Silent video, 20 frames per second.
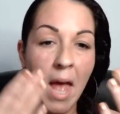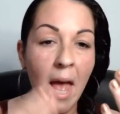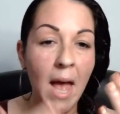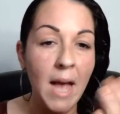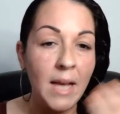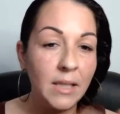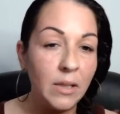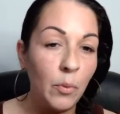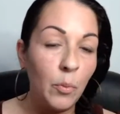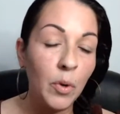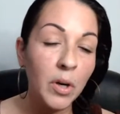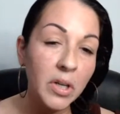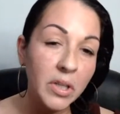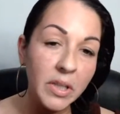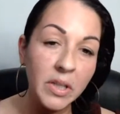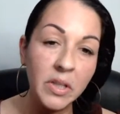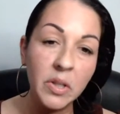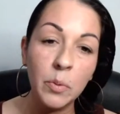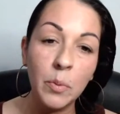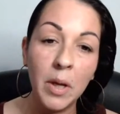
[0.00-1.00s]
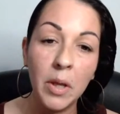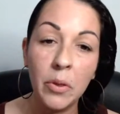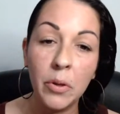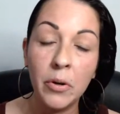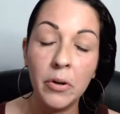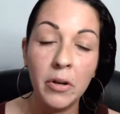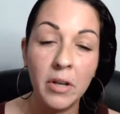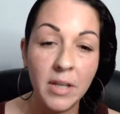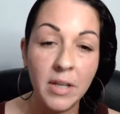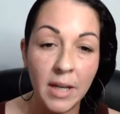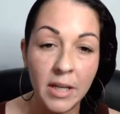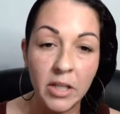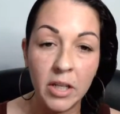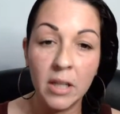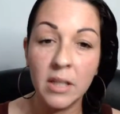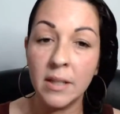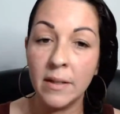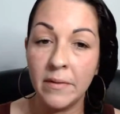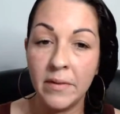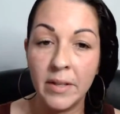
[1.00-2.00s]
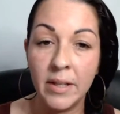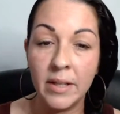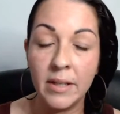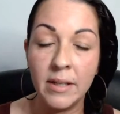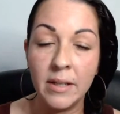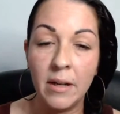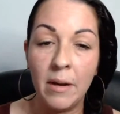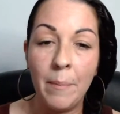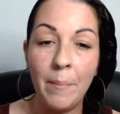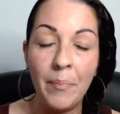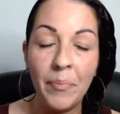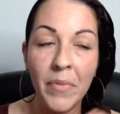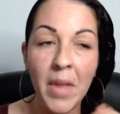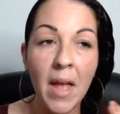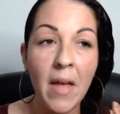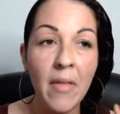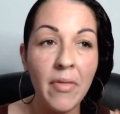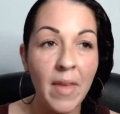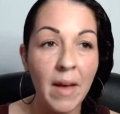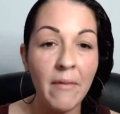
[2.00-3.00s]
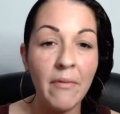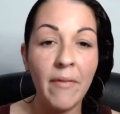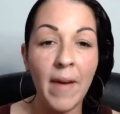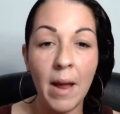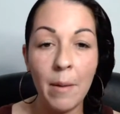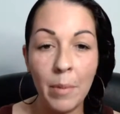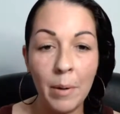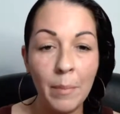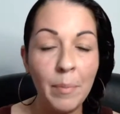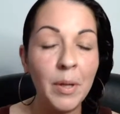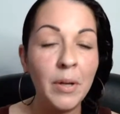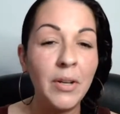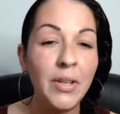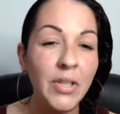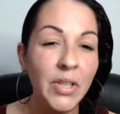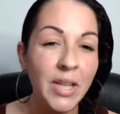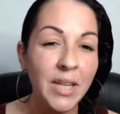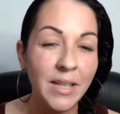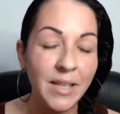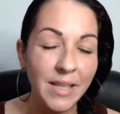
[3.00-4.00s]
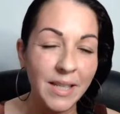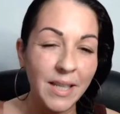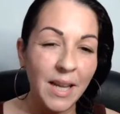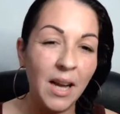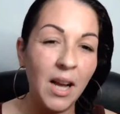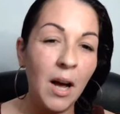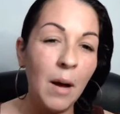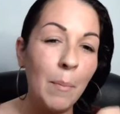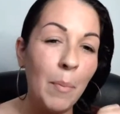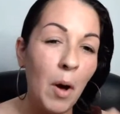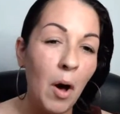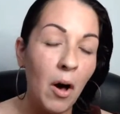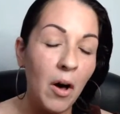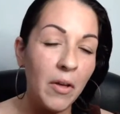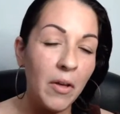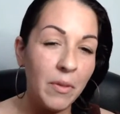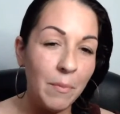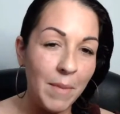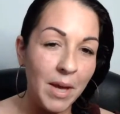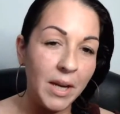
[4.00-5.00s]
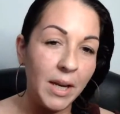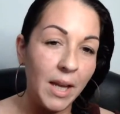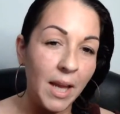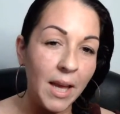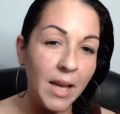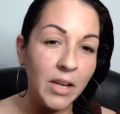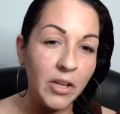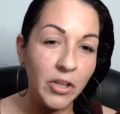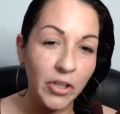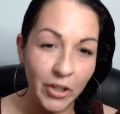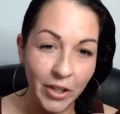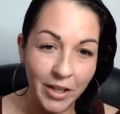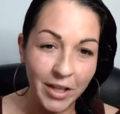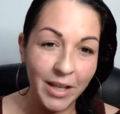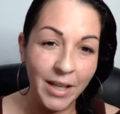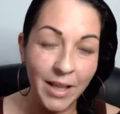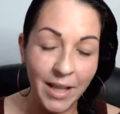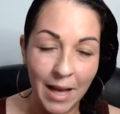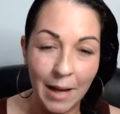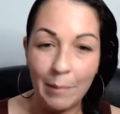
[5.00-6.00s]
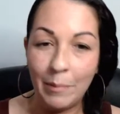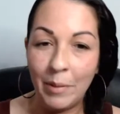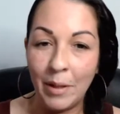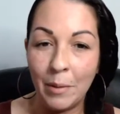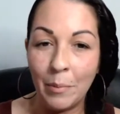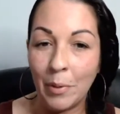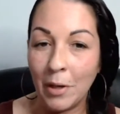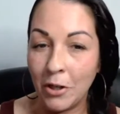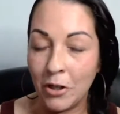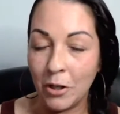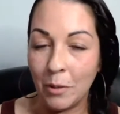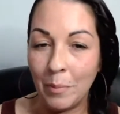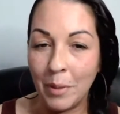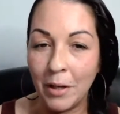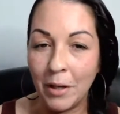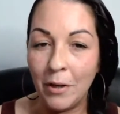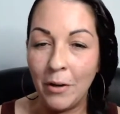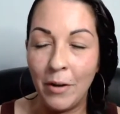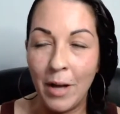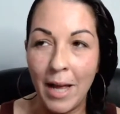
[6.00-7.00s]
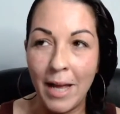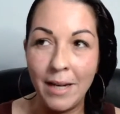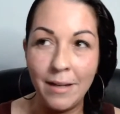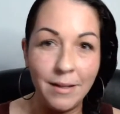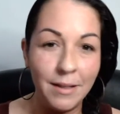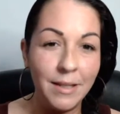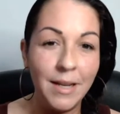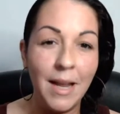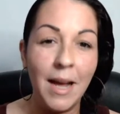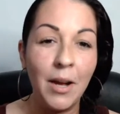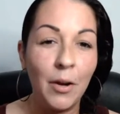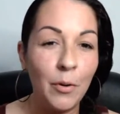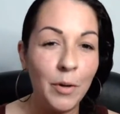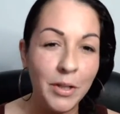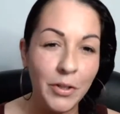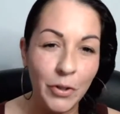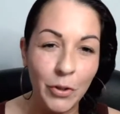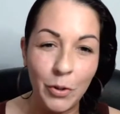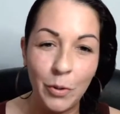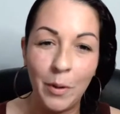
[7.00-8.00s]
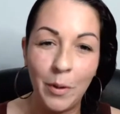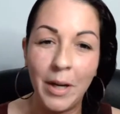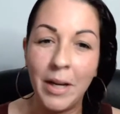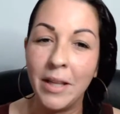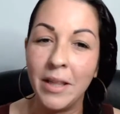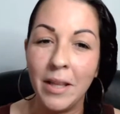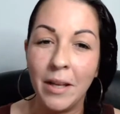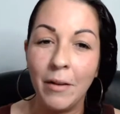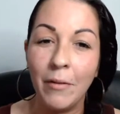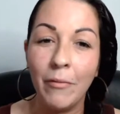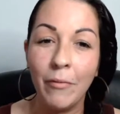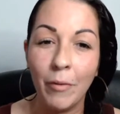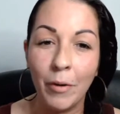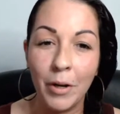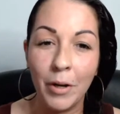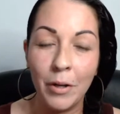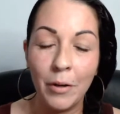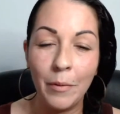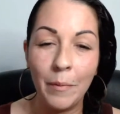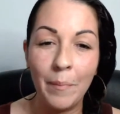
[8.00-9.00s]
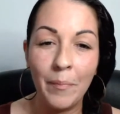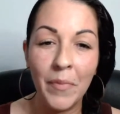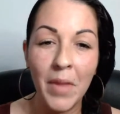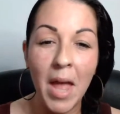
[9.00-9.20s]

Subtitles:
as it works its way through your digestive system, that fiber pill is going to suck up all the medication in that blood pressure pill, and it's not going to do anything for you.